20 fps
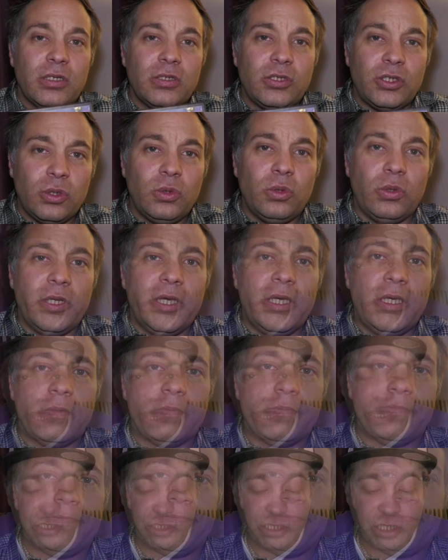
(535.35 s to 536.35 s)
shortly.
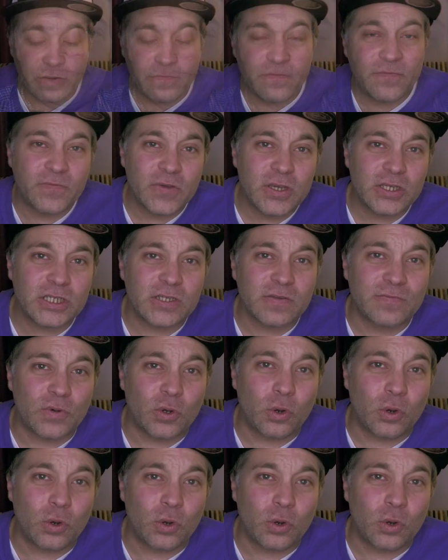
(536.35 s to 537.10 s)
So first of